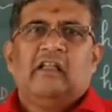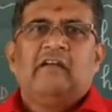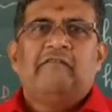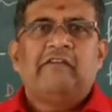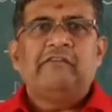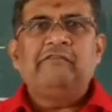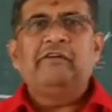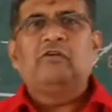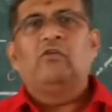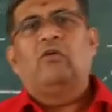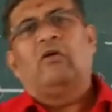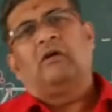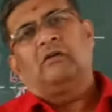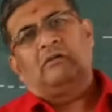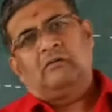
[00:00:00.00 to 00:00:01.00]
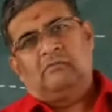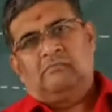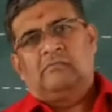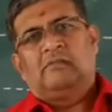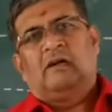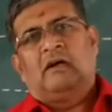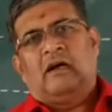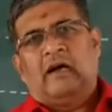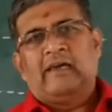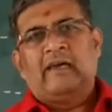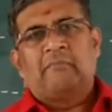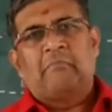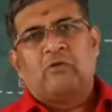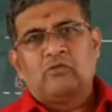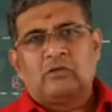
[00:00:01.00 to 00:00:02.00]
When we go on
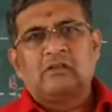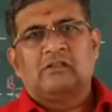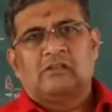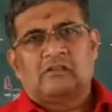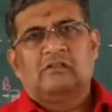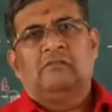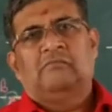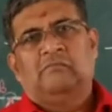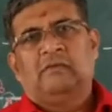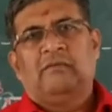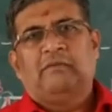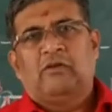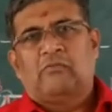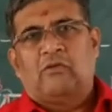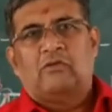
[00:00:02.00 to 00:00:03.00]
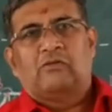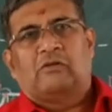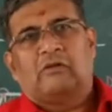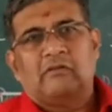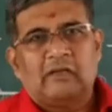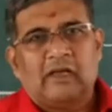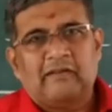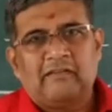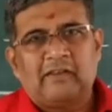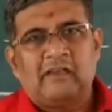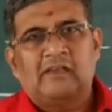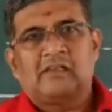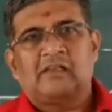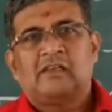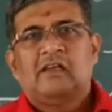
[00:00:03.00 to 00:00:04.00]
higher mountains, maybe on Mount
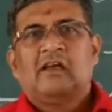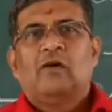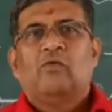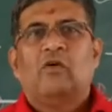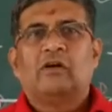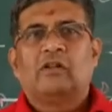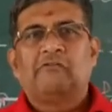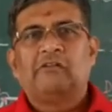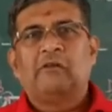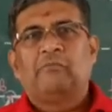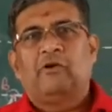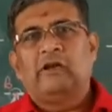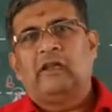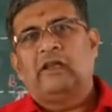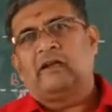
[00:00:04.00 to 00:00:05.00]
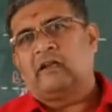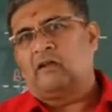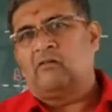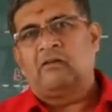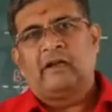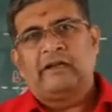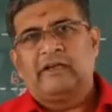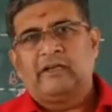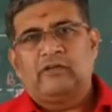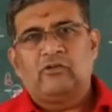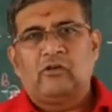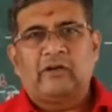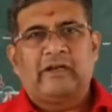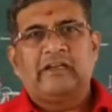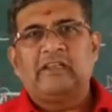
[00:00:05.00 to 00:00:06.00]
Everest, water will boil at around 92
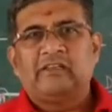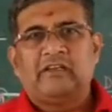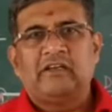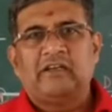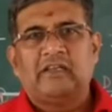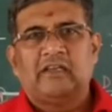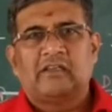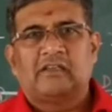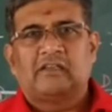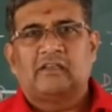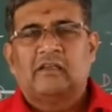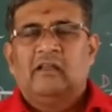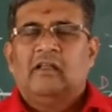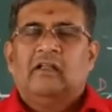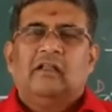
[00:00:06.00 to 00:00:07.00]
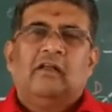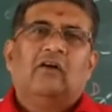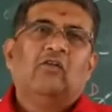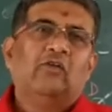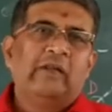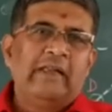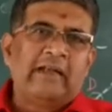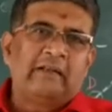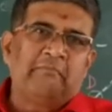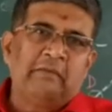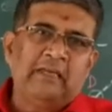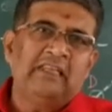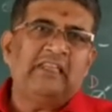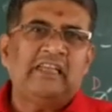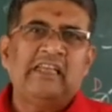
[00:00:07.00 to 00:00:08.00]
or 93 degrees. Only at
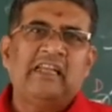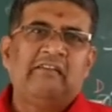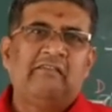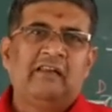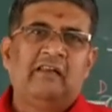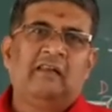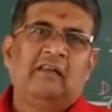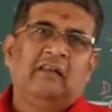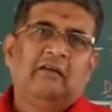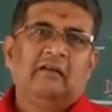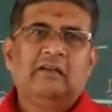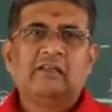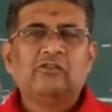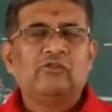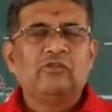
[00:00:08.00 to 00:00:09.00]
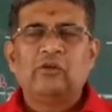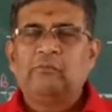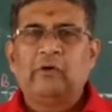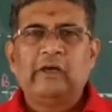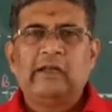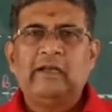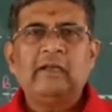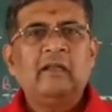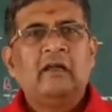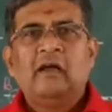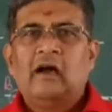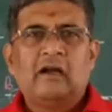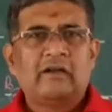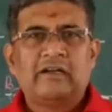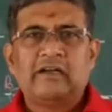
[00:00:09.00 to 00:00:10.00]
mean sea level, it is going to boil
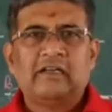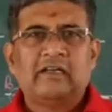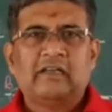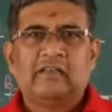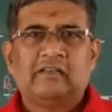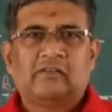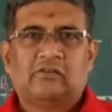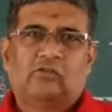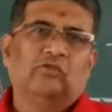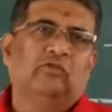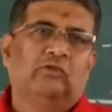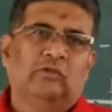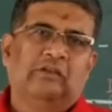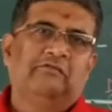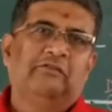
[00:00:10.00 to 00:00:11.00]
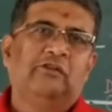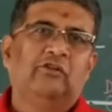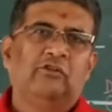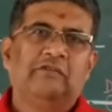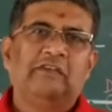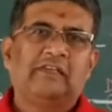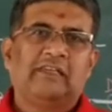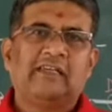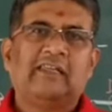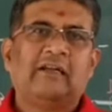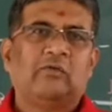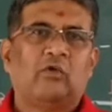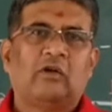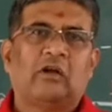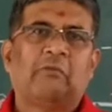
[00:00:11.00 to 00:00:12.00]
at 100 degrees. So even though we say
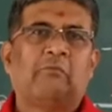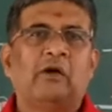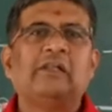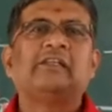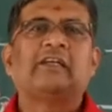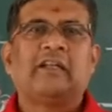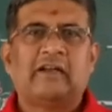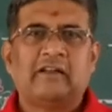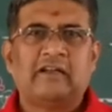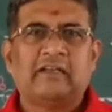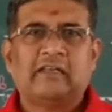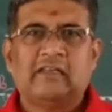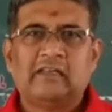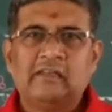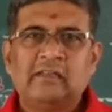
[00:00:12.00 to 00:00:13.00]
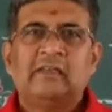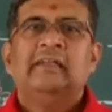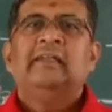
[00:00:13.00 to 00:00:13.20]
that water boils at 100 degrees,